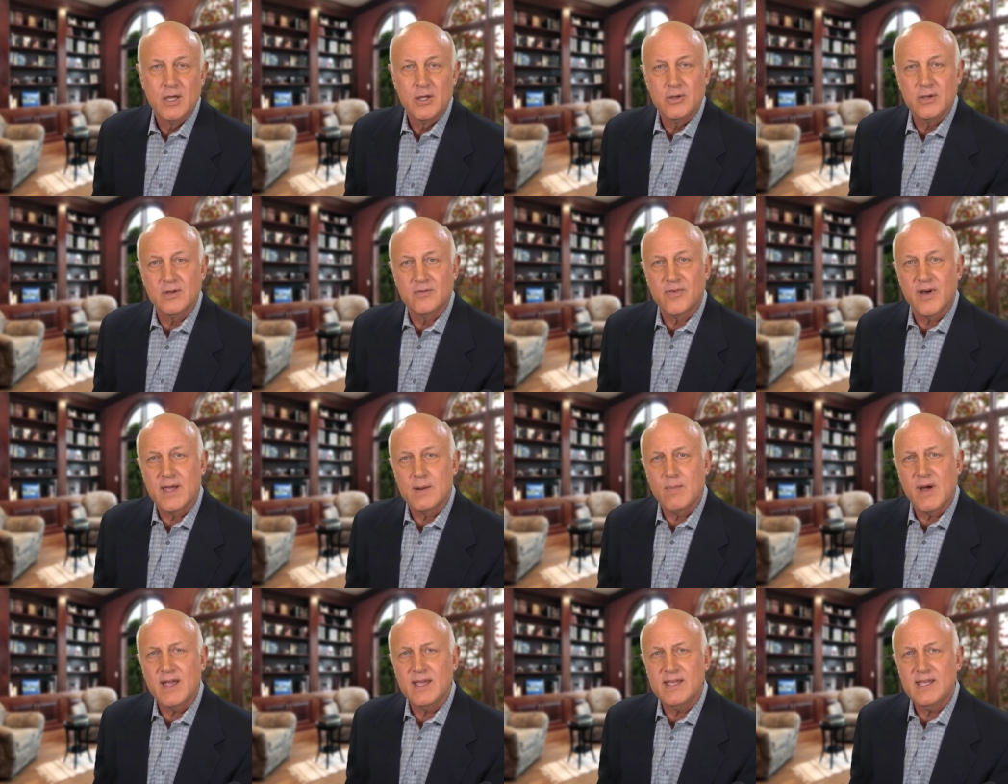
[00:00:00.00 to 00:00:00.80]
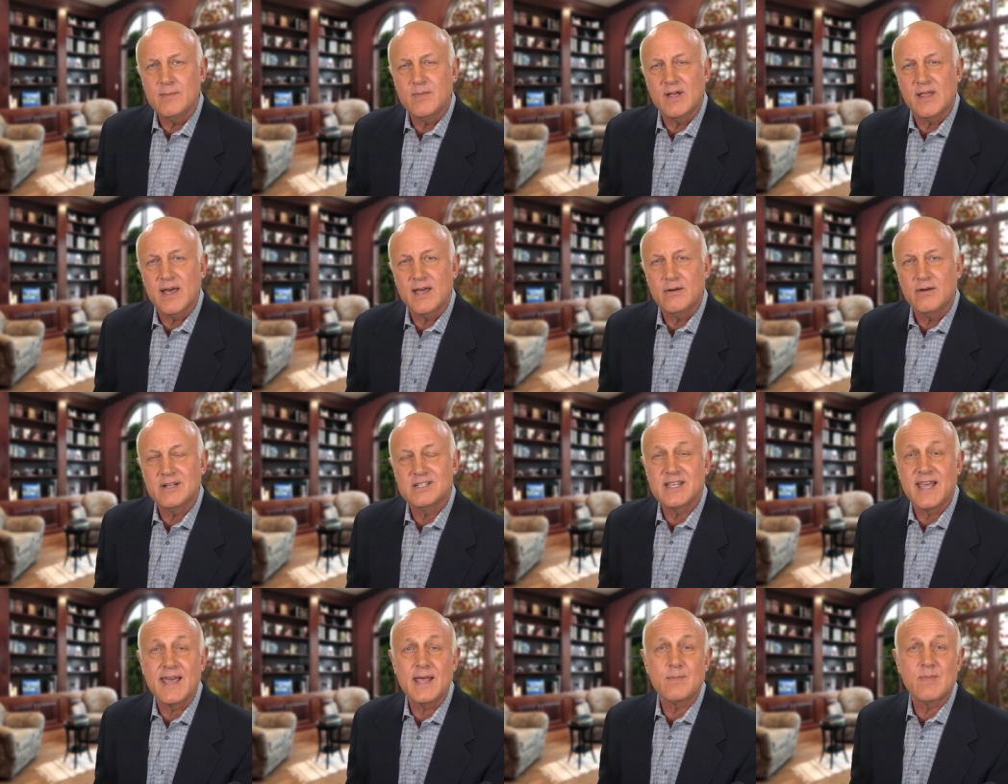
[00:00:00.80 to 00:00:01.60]
You can find my email
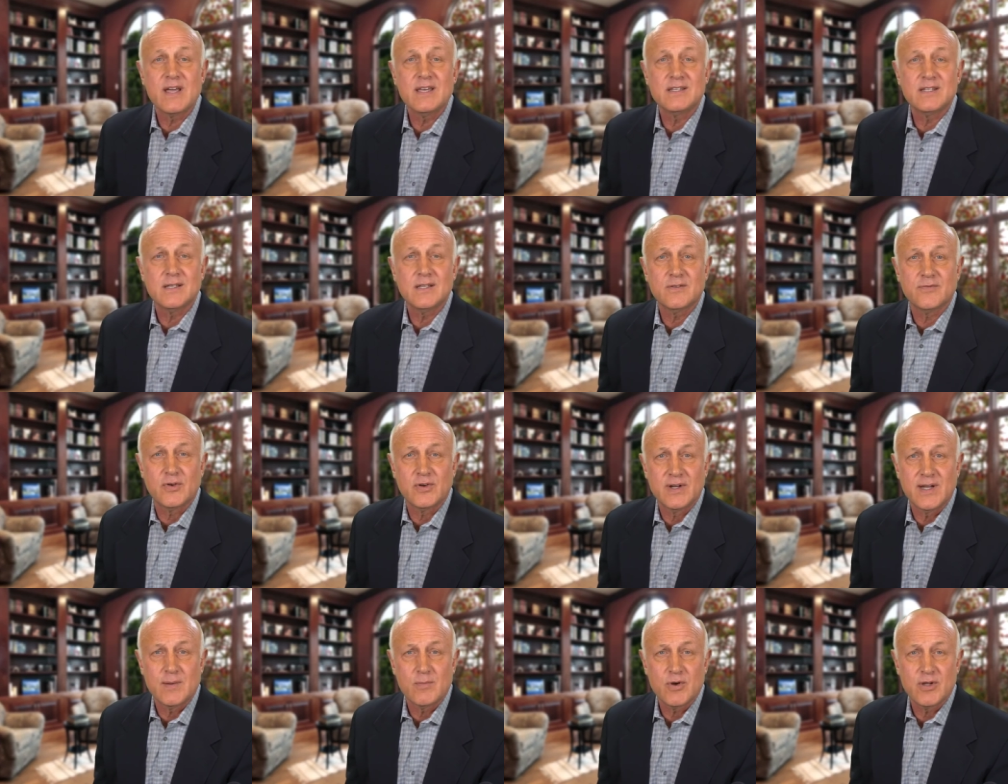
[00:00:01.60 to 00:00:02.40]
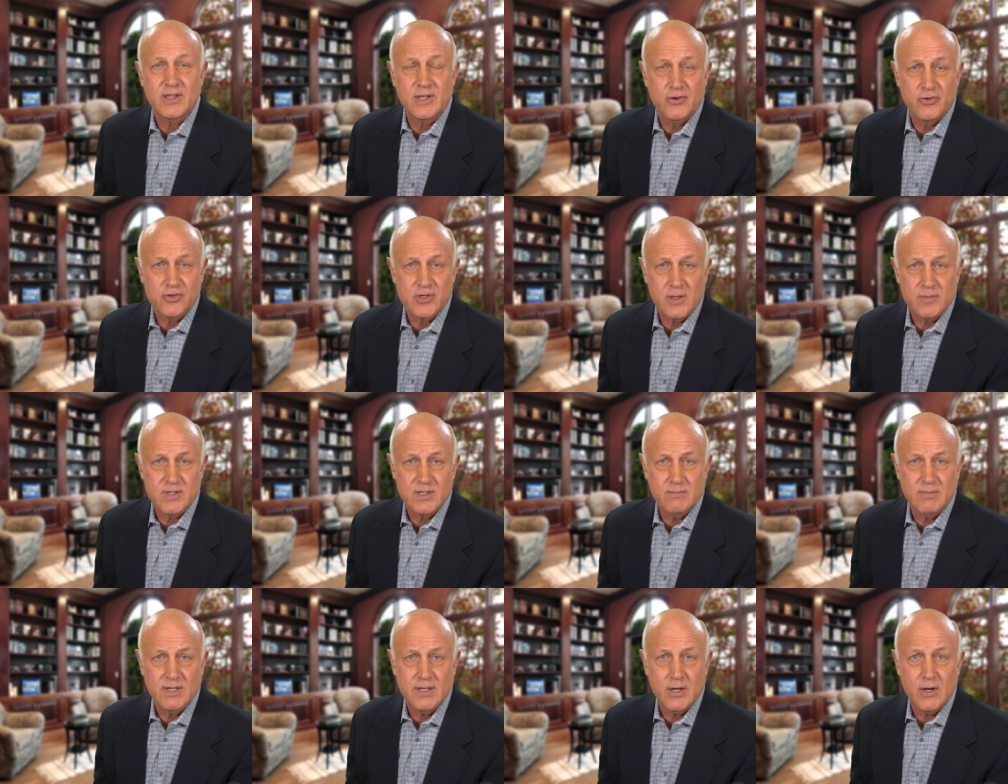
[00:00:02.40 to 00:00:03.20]
address and my telephone number in the
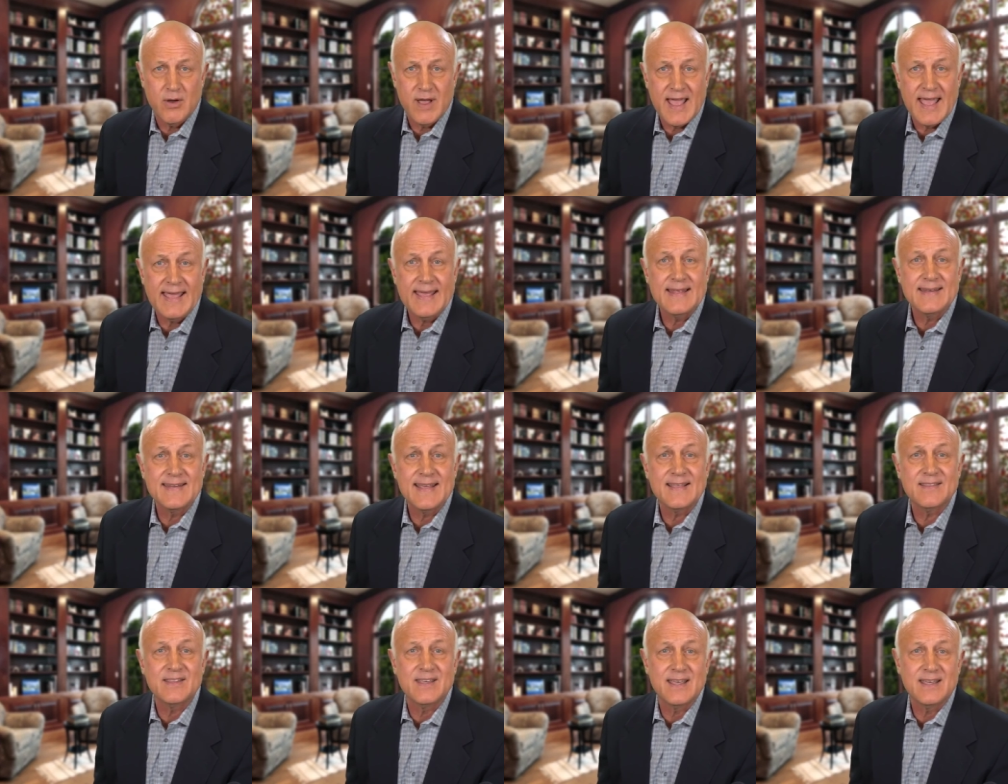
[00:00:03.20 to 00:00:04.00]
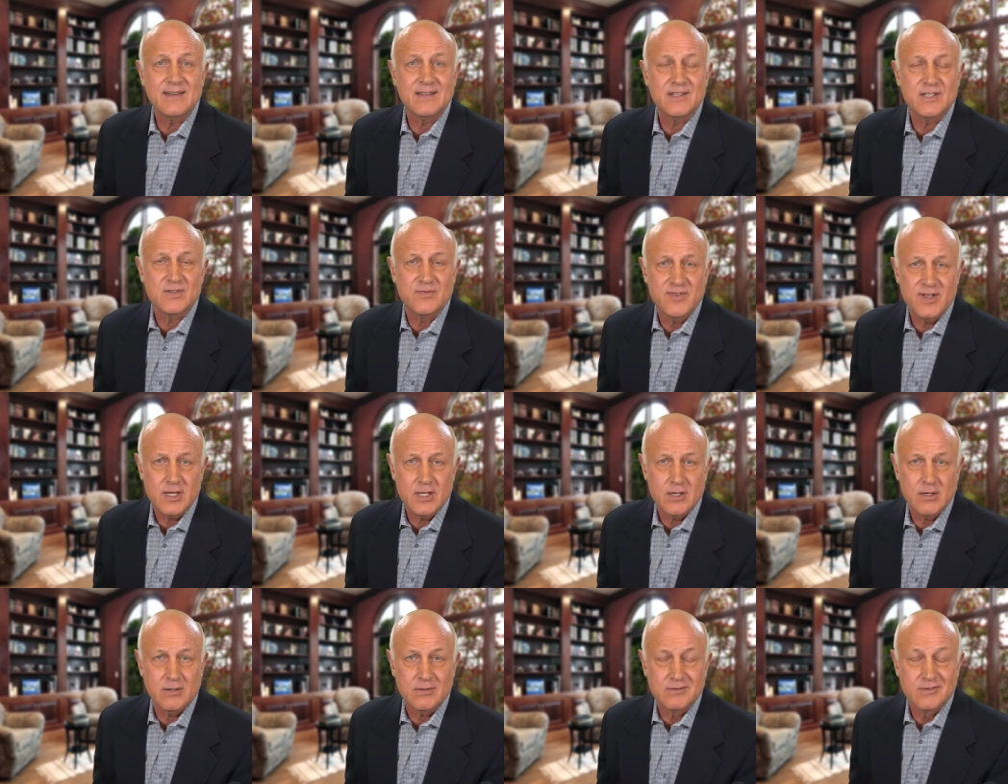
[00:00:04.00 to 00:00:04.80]
description below and at the end of this
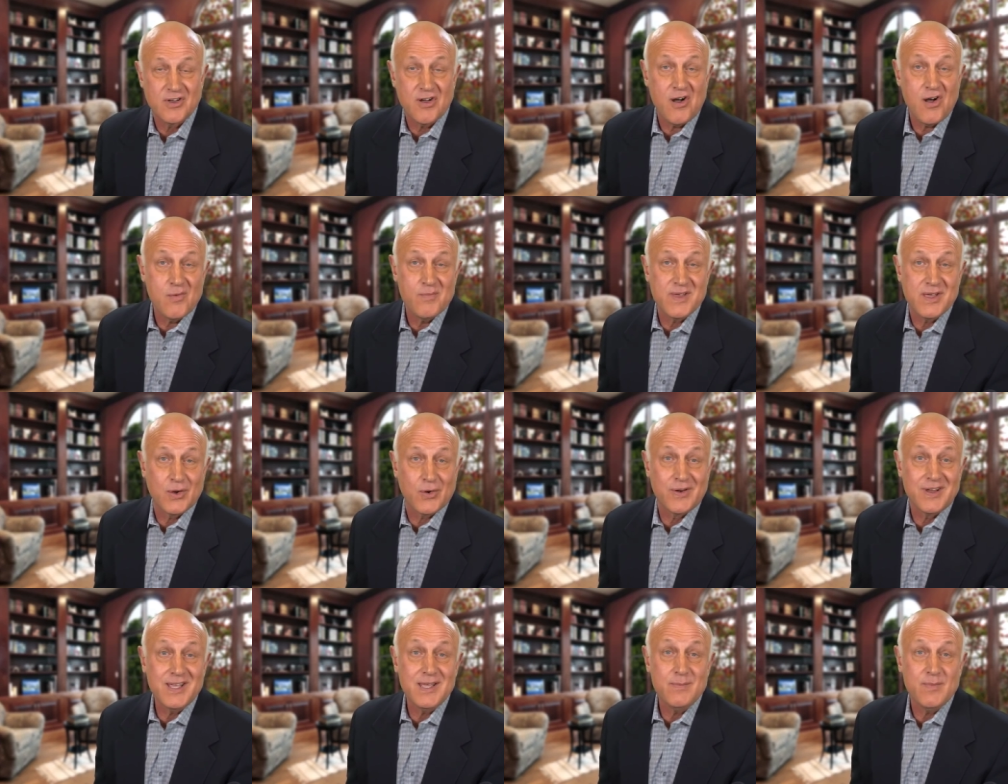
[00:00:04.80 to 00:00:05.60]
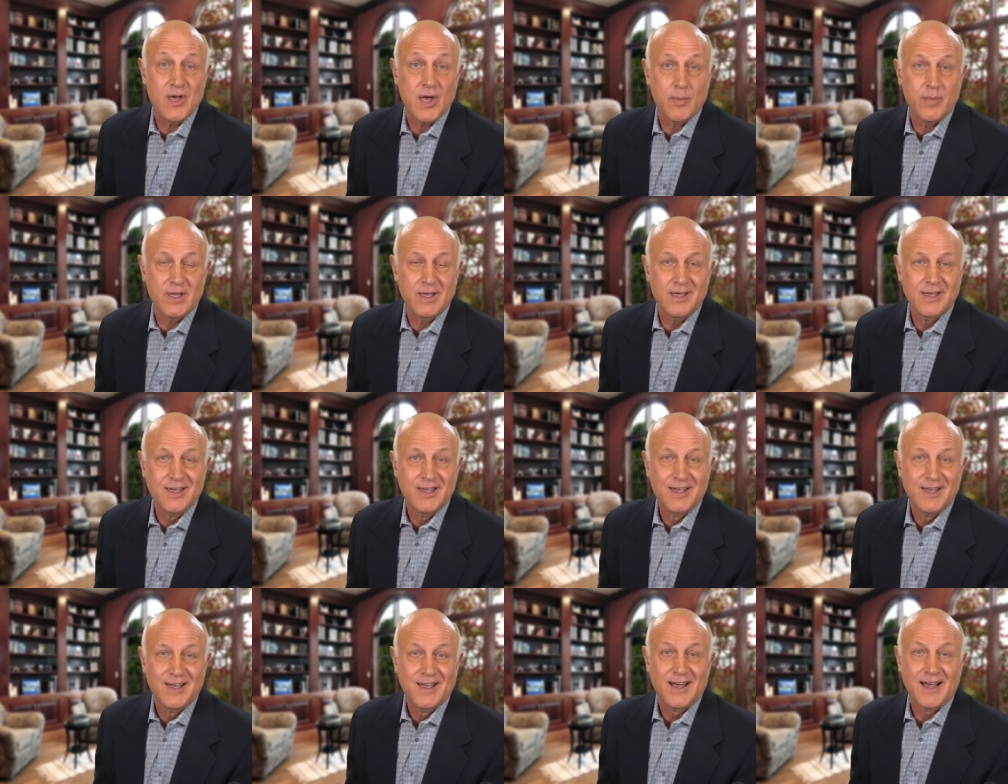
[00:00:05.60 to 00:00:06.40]
video. Call me or email me.
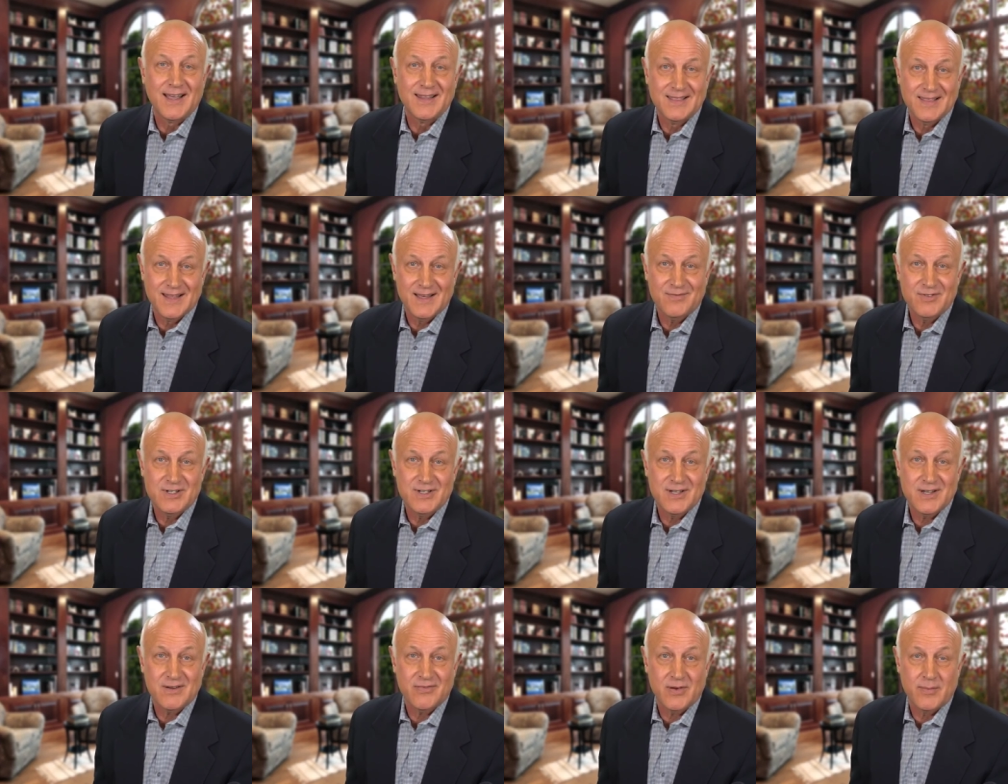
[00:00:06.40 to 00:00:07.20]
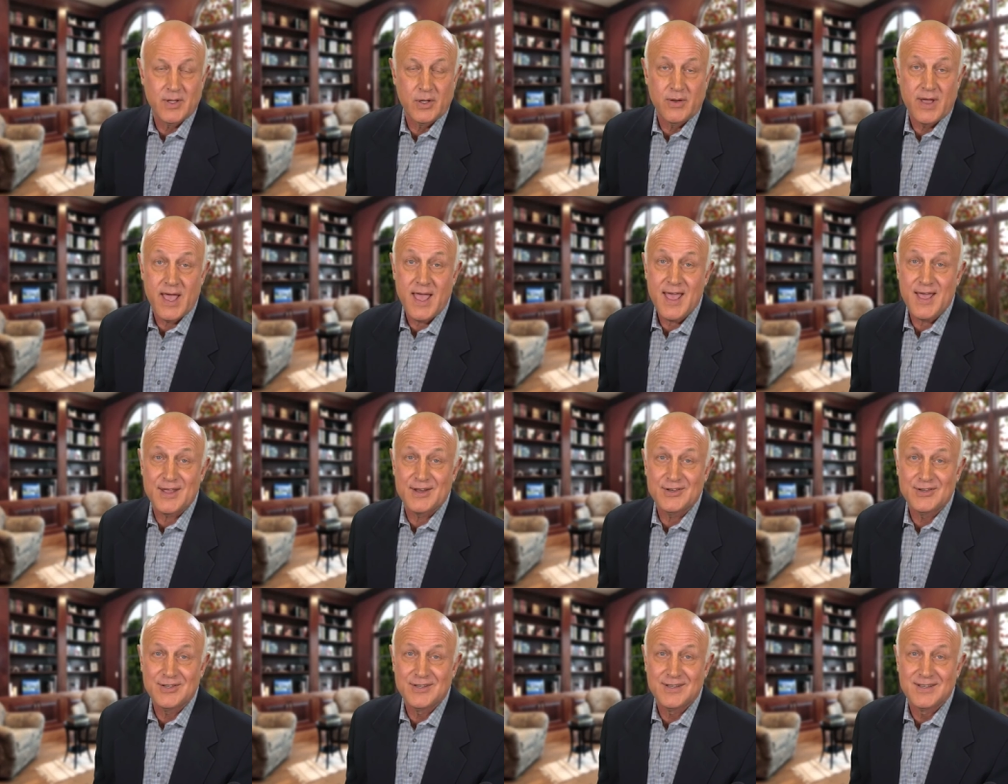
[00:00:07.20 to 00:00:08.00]
I'd love to hear from you,
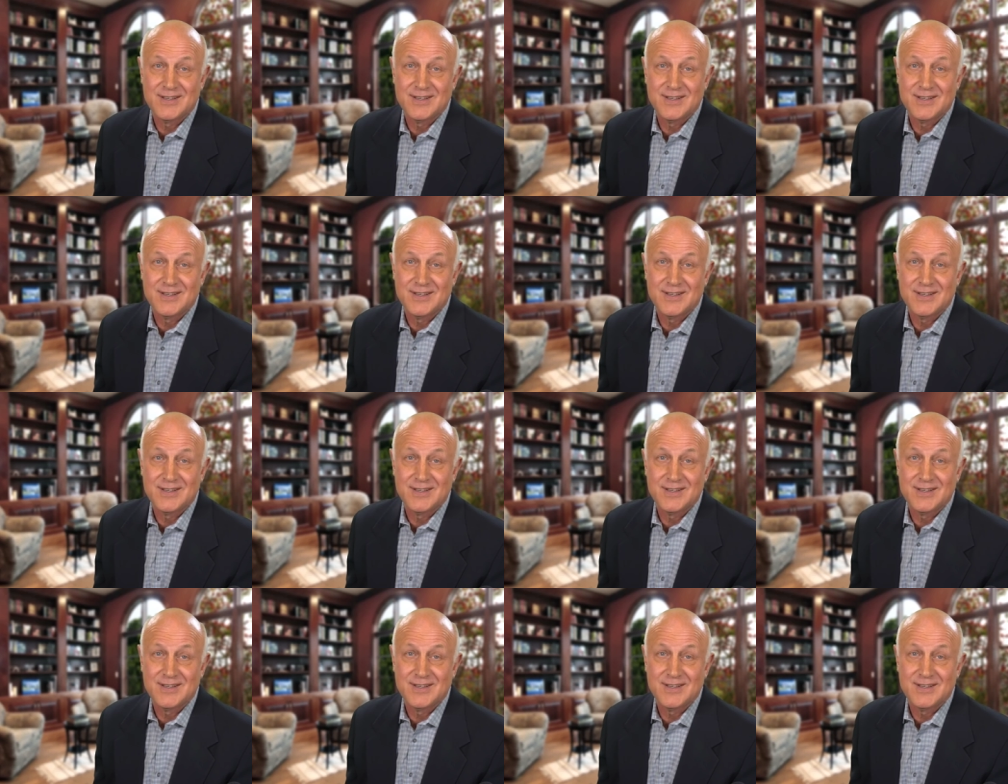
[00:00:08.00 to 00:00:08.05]
and